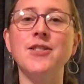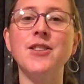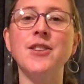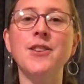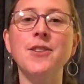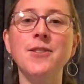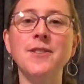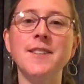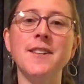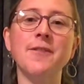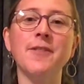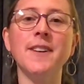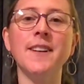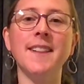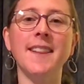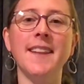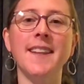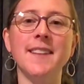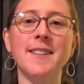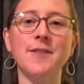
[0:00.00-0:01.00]
2
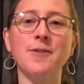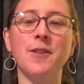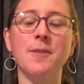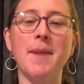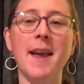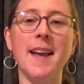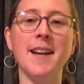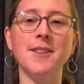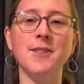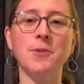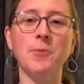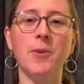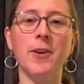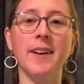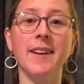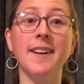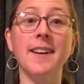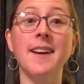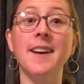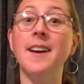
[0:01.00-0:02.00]
different lists from
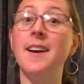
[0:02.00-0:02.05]
H1.